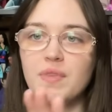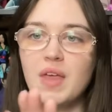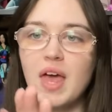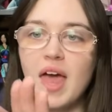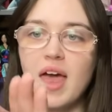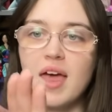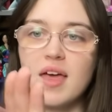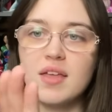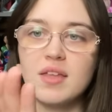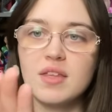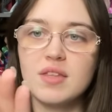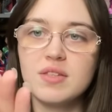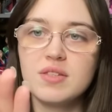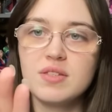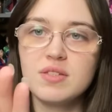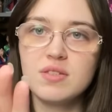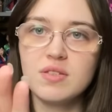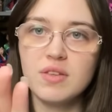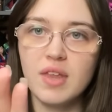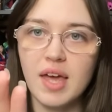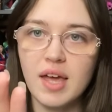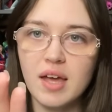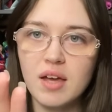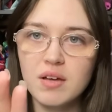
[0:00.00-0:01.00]
heads,
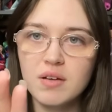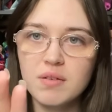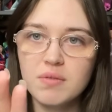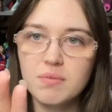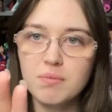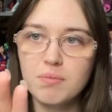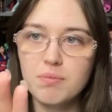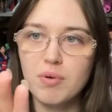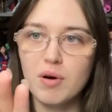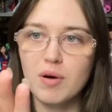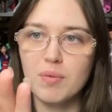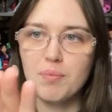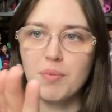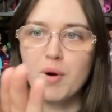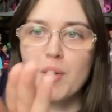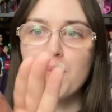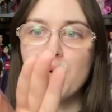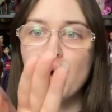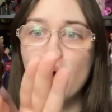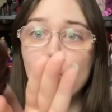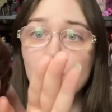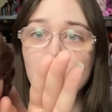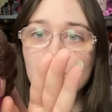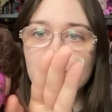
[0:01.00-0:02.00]
like, pr
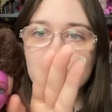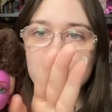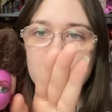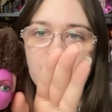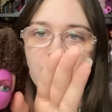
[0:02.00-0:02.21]
proposed